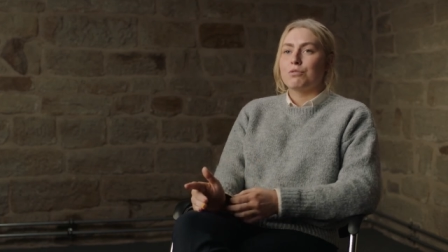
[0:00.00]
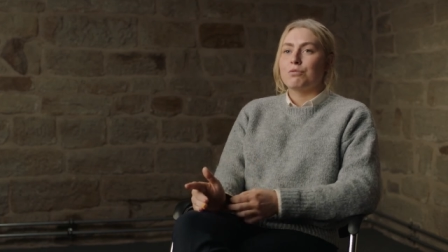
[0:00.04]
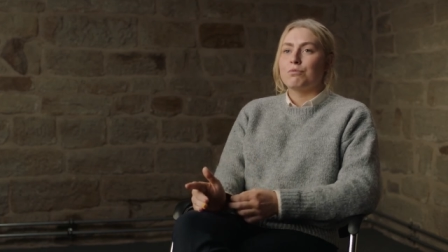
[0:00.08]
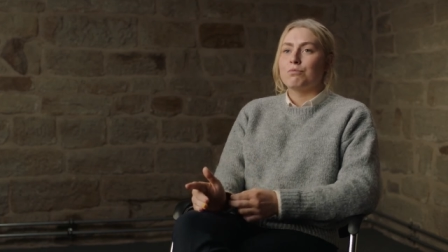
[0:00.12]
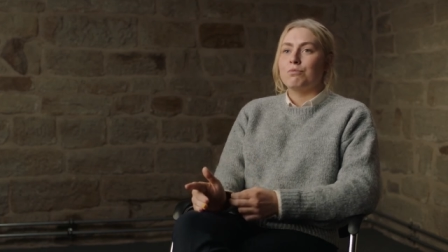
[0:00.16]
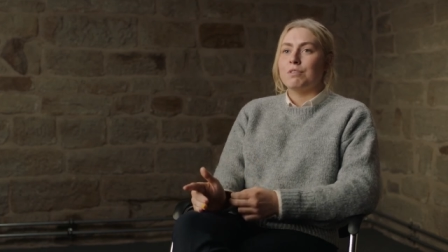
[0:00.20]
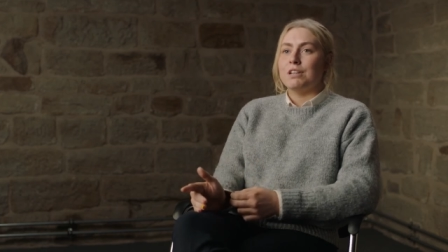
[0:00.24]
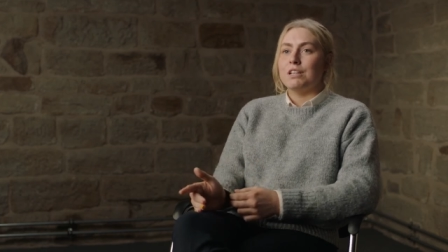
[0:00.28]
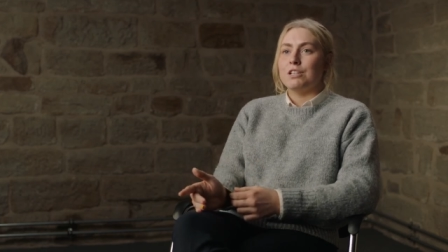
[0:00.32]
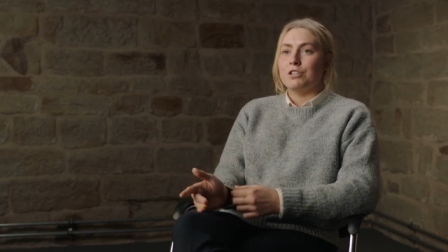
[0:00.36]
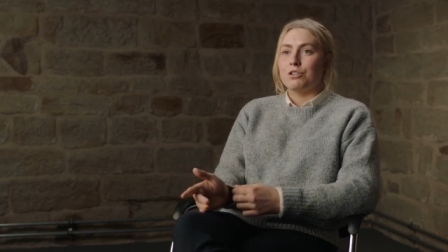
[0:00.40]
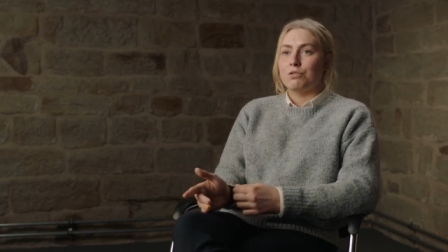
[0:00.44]

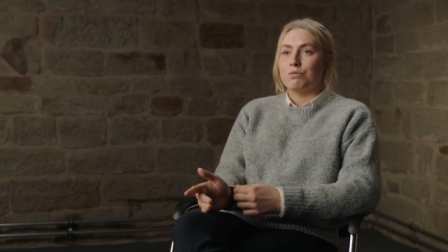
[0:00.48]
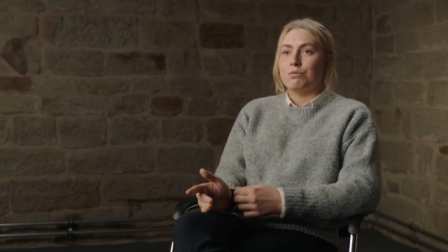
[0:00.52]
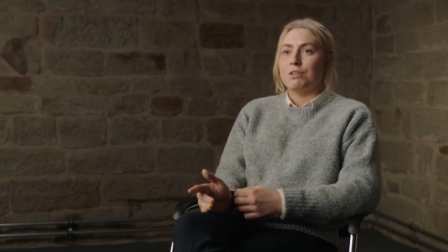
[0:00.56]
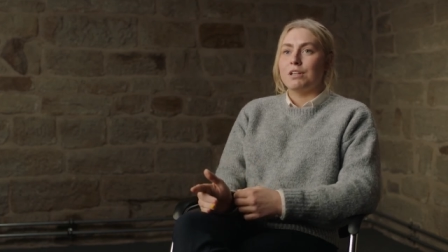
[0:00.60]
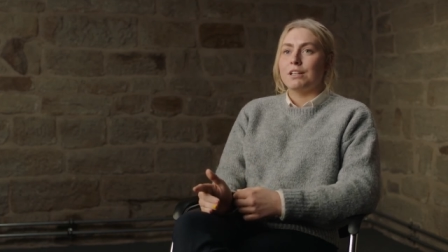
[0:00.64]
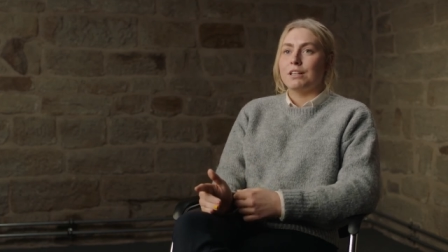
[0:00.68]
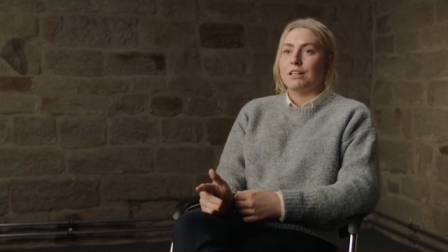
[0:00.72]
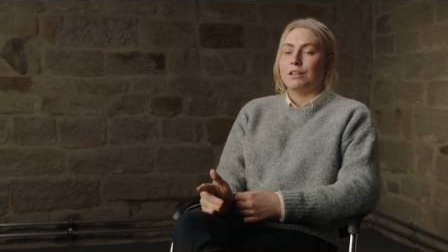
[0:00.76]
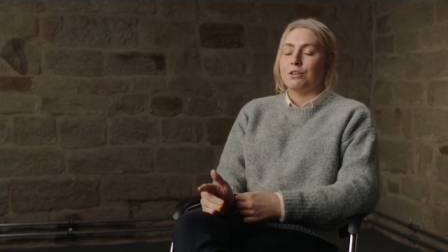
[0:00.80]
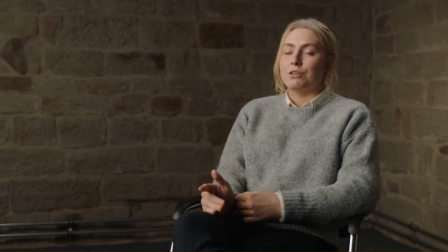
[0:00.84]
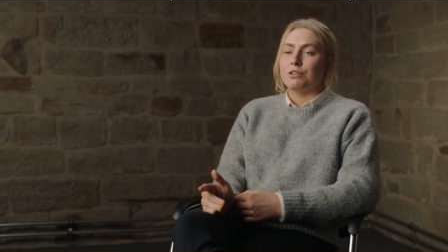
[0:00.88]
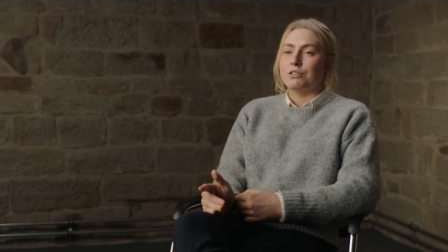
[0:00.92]
reach a
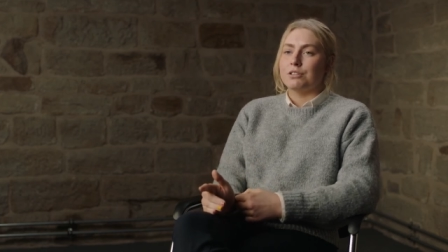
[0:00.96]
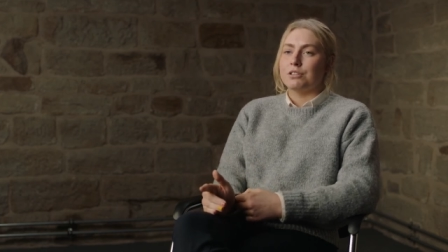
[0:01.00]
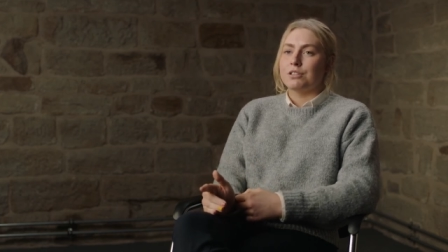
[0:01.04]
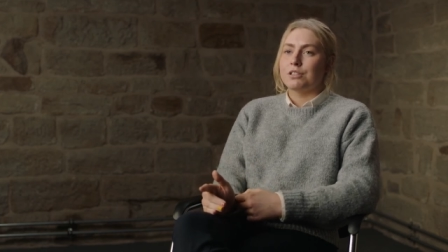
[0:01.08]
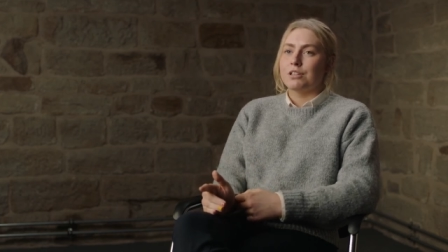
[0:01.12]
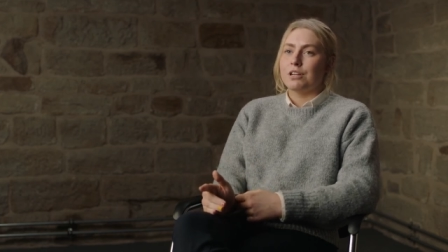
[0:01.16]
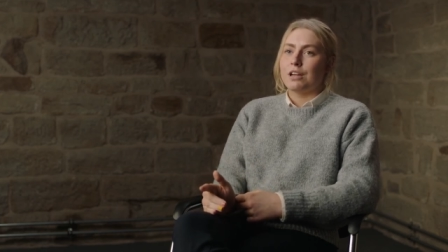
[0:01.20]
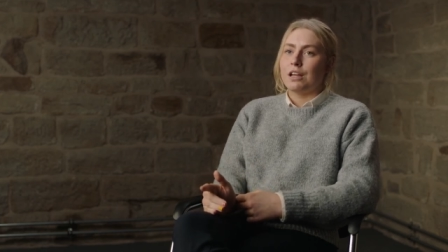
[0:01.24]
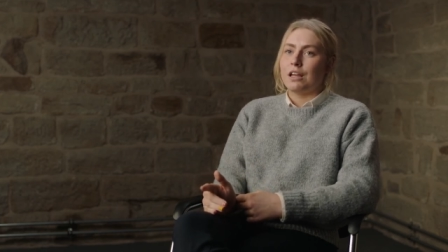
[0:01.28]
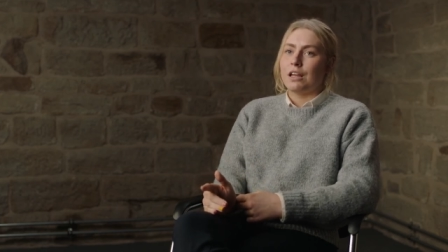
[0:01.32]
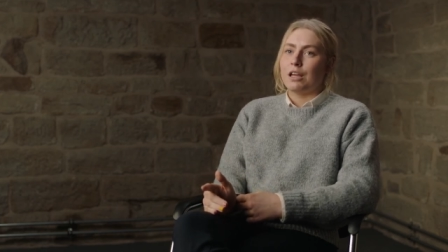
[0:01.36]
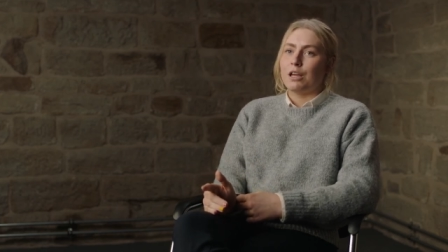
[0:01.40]
really good
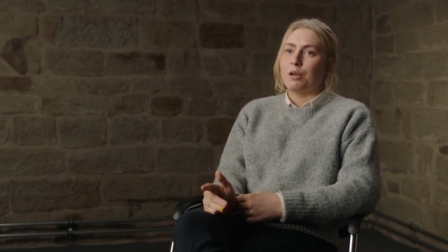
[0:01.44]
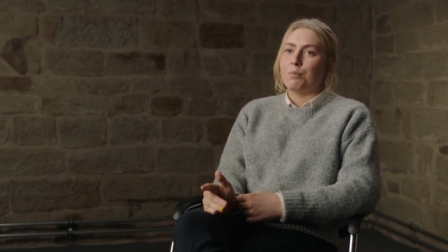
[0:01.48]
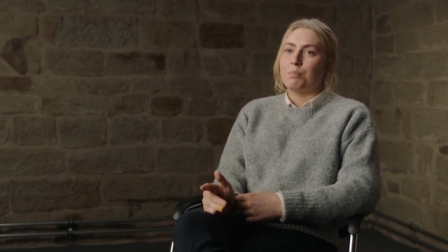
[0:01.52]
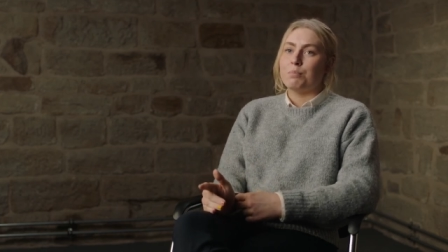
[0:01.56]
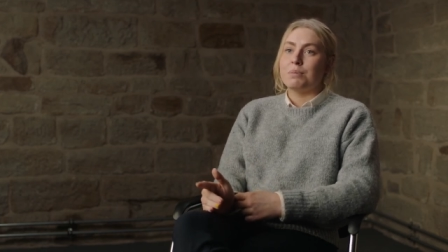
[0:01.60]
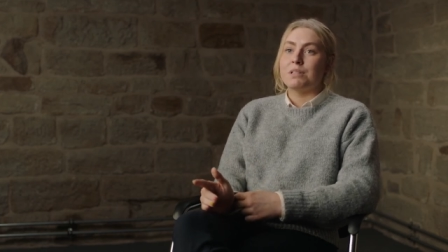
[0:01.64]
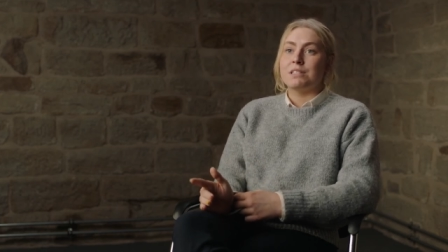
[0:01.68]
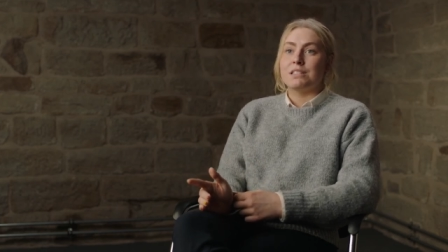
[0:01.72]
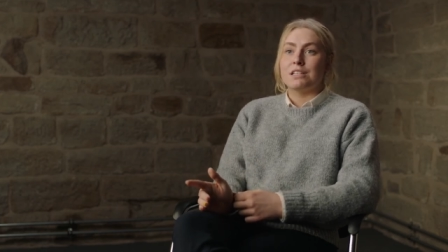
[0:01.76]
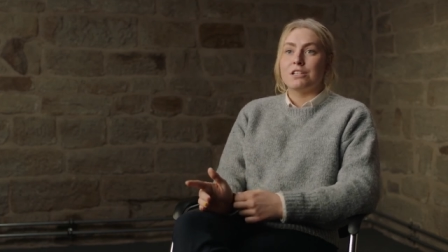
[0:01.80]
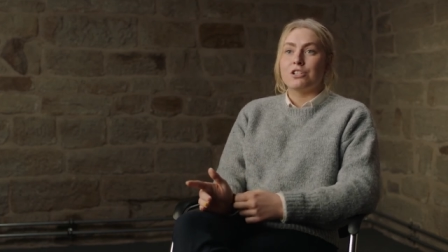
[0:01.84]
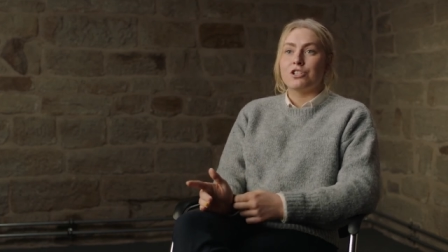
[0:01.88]
um,
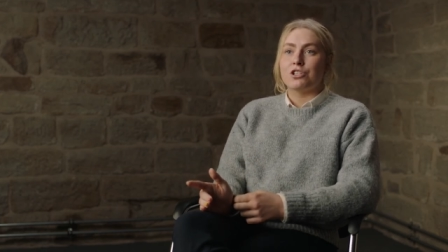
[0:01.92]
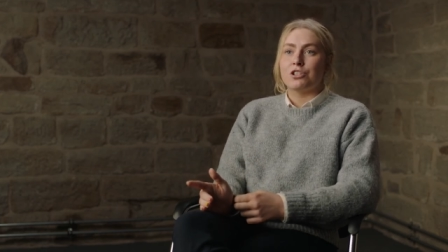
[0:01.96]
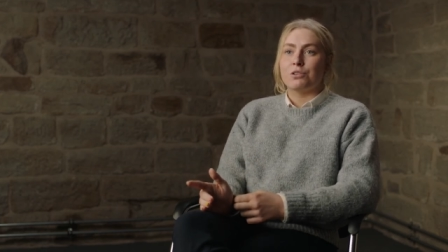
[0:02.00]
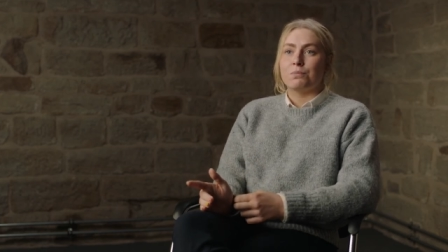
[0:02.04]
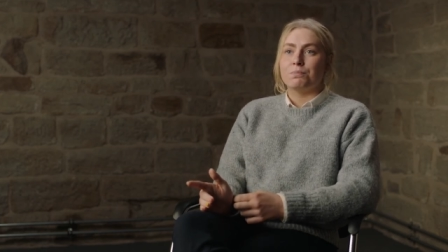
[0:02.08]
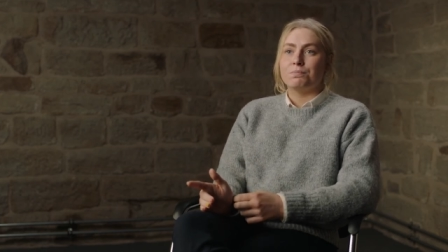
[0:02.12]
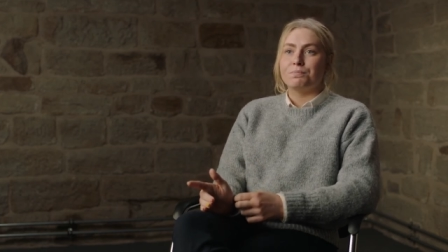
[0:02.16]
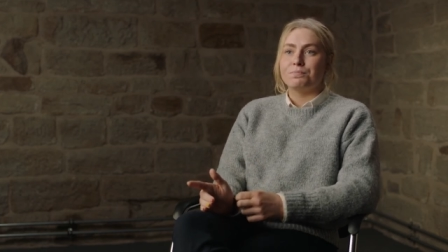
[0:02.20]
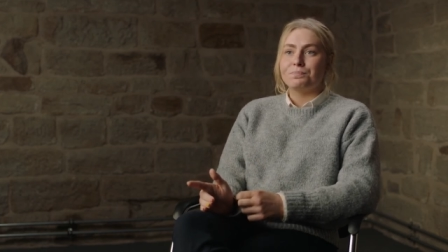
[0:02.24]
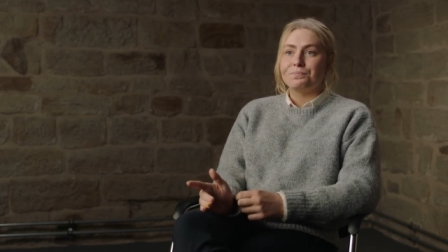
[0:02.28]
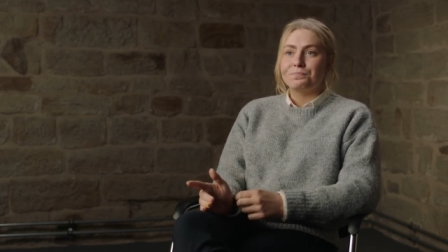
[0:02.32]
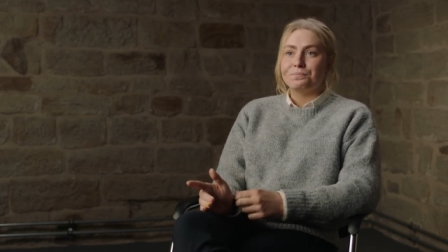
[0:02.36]
position.